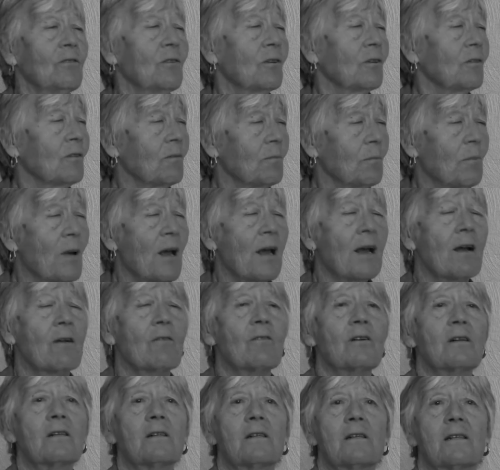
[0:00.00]
you know,
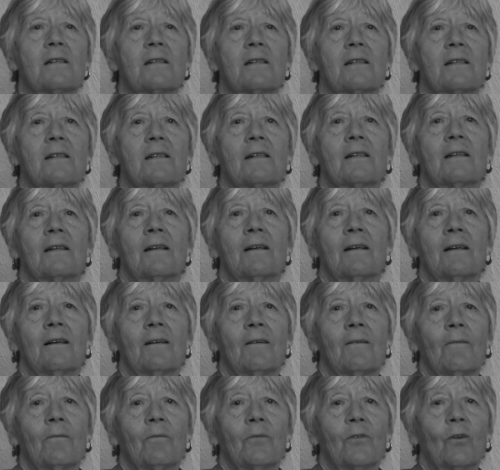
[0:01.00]
parents
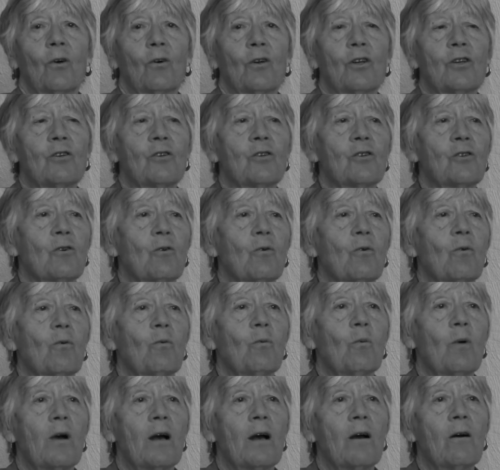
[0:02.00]
not at all
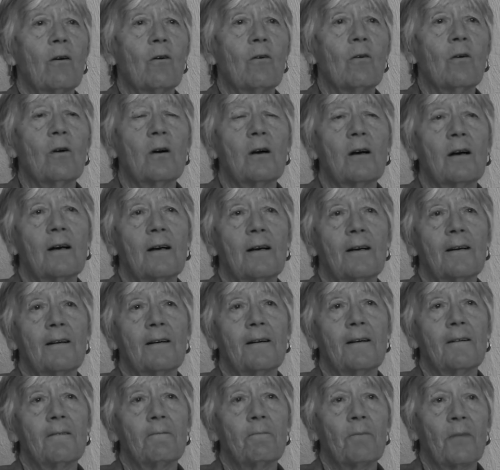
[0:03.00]
well,
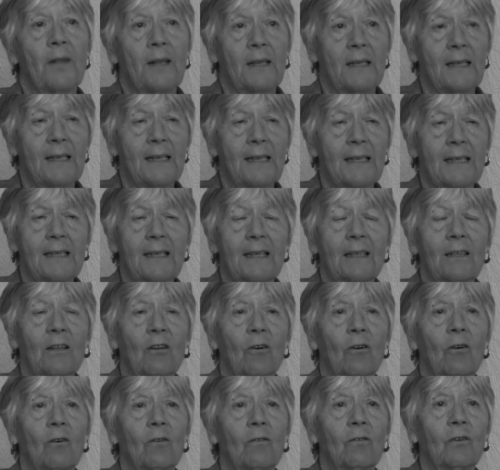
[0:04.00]
needing a
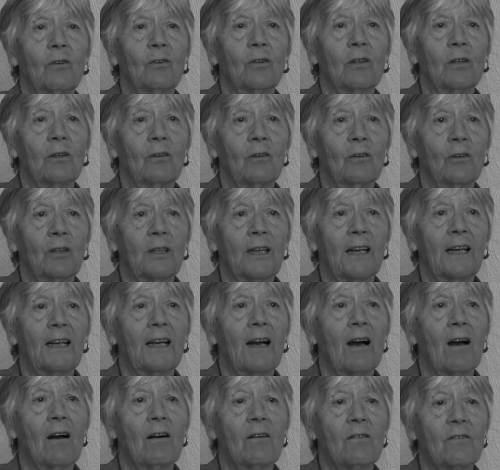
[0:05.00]
lot of looking
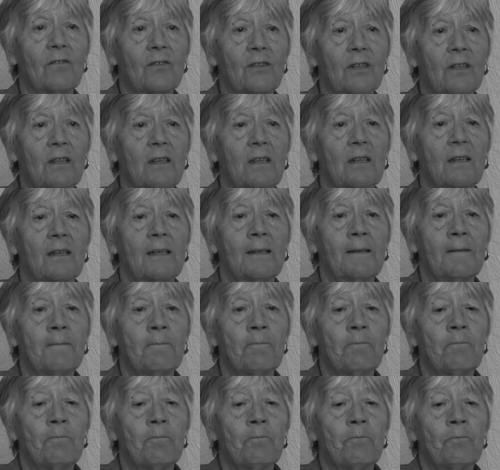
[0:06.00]
after,
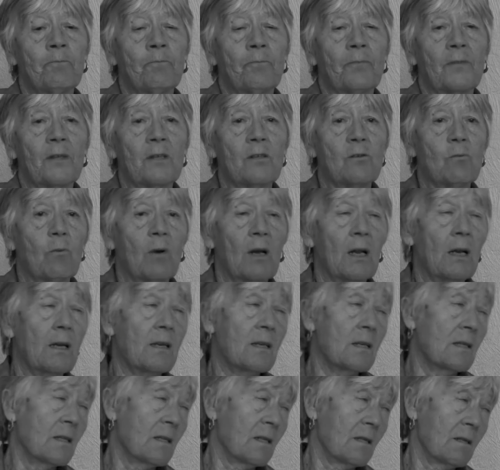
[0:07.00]
as well
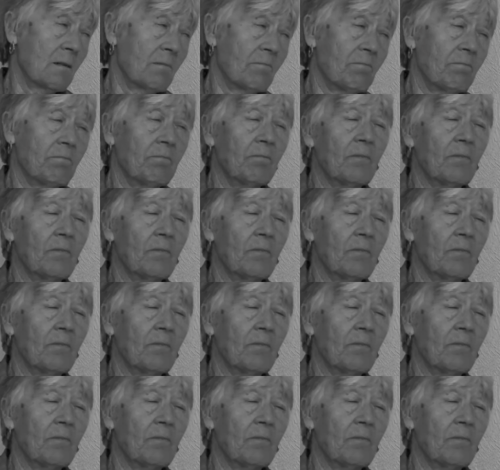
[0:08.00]
as